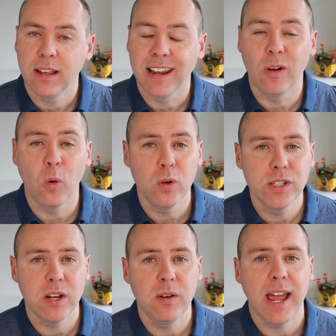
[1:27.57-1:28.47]
and
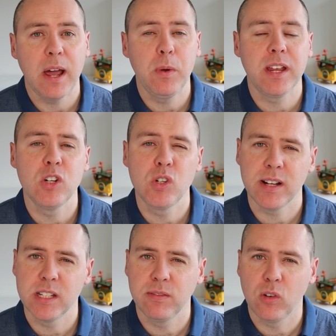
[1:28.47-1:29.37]
also how we can
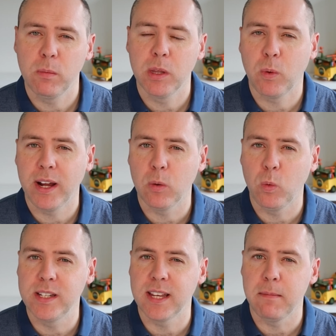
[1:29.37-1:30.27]
transform the way that
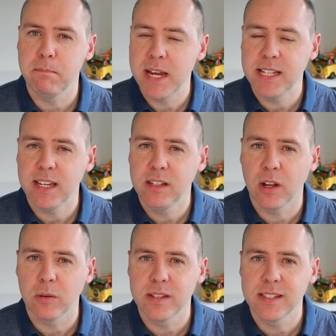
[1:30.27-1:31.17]
we take meeting
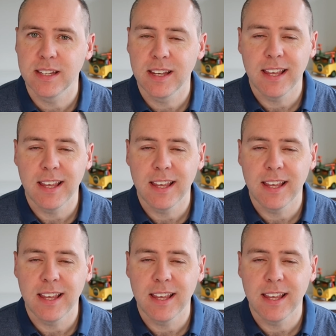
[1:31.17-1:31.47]
notes,